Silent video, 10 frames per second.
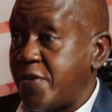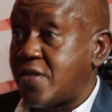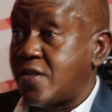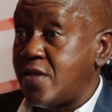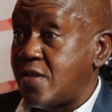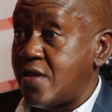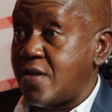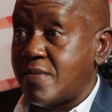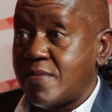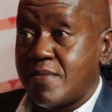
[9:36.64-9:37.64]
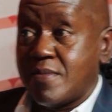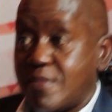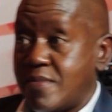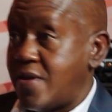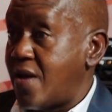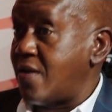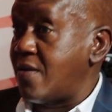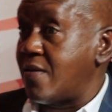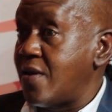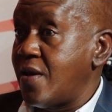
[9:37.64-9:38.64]
it's easy,
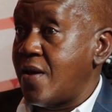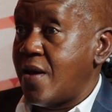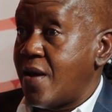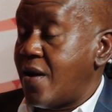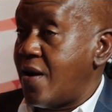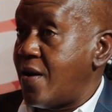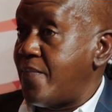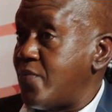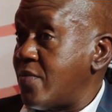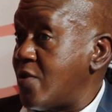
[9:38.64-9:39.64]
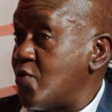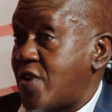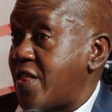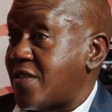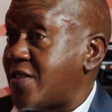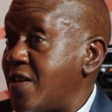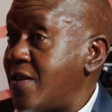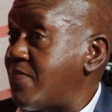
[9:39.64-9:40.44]
then they would rather stay.